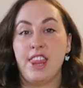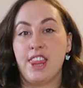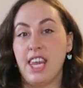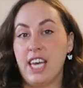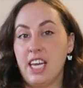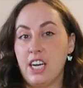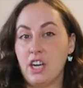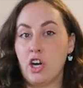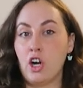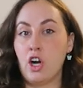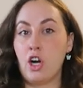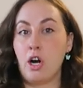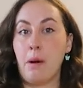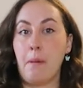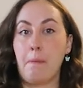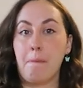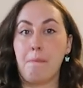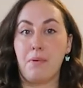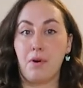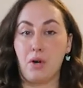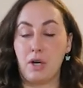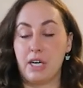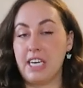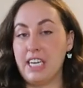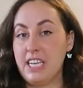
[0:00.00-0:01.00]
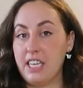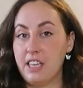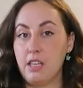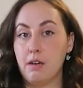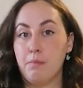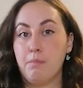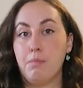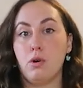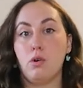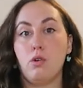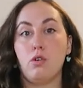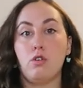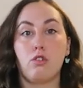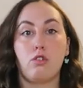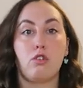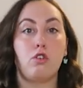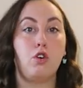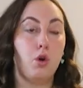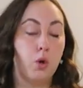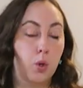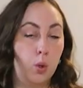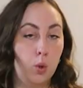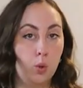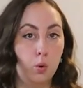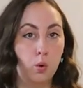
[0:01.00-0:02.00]
thinner, breathable,
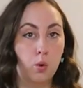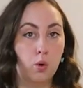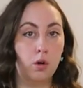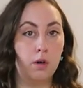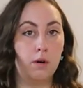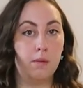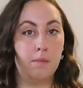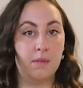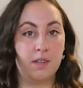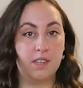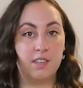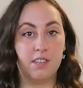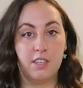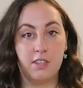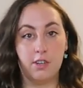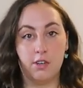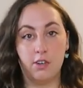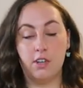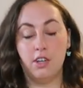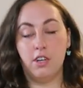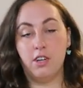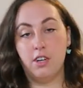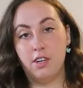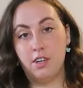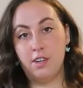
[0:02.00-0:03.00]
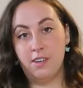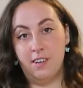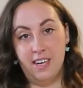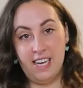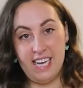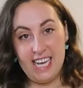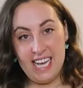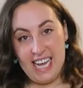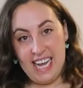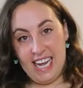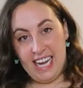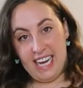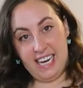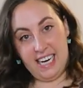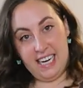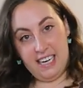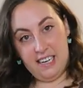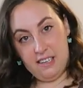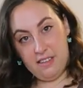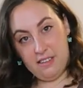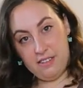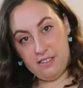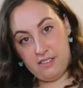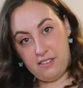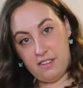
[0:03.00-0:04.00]
cool material
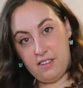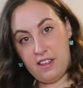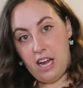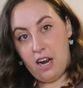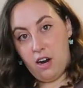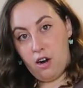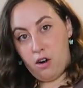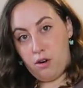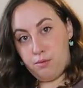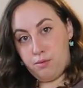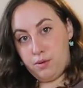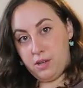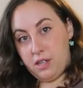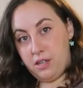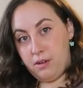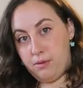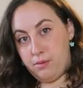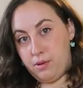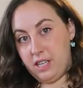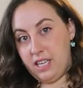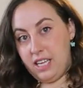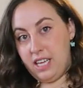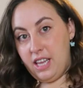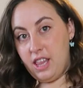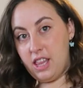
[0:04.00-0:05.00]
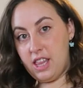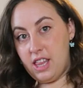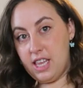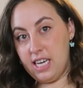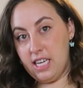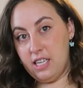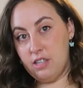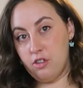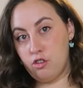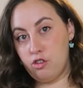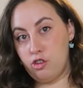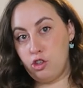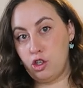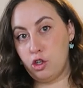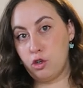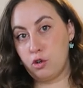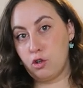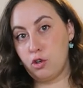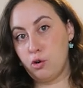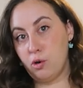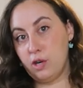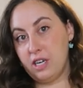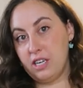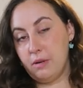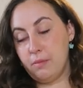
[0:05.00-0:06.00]
is they're really, really thin, so you're
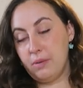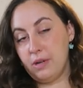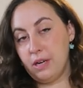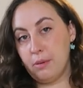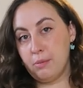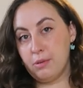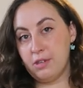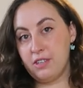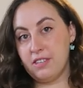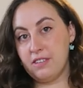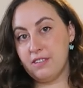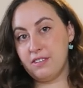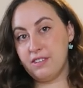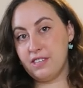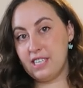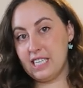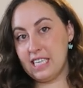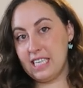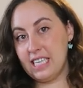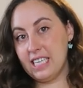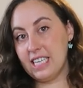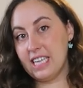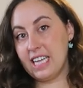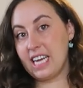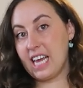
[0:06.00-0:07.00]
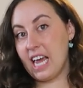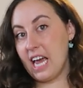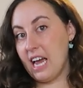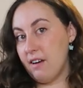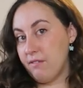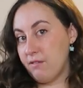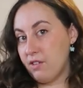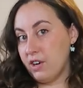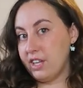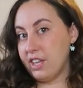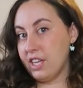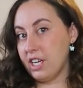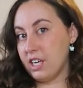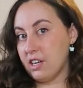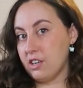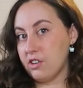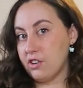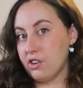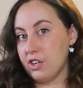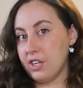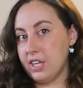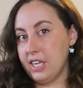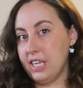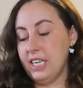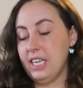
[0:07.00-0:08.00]
going to be able to see like everything
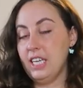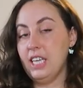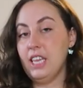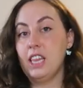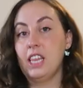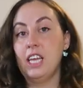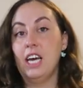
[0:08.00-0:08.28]
underneath.